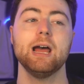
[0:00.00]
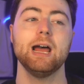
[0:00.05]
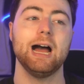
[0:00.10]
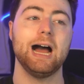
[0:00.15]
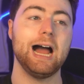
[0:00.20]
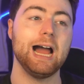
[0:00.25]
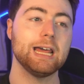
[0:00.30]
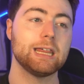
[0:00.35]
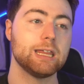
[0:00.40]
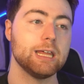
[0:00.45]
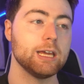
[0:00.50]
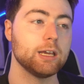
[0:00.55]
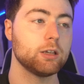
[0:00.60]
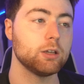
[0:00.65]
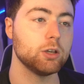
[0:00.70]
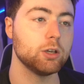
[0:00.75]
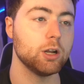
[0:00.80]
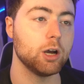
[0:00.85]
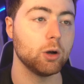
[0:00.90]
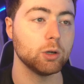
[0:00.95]
I think,
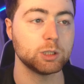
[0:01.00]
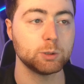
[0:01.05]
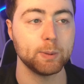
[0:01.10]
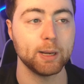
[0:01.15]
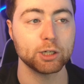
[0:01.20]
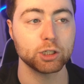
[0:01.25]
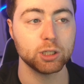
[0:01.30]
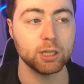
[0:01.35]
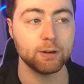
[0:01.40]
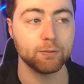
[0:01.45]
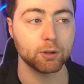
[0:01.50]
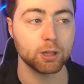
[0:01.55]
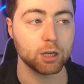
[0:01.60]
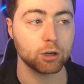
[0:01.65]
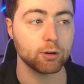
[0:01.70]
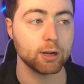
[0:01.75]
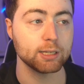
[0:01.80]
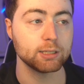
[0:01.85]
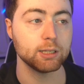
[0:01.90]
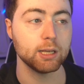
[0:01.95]
especially for the
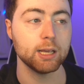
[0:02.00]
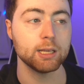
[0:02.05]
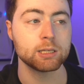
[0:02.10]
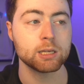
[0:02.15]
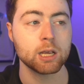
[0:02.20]
Grizzlies,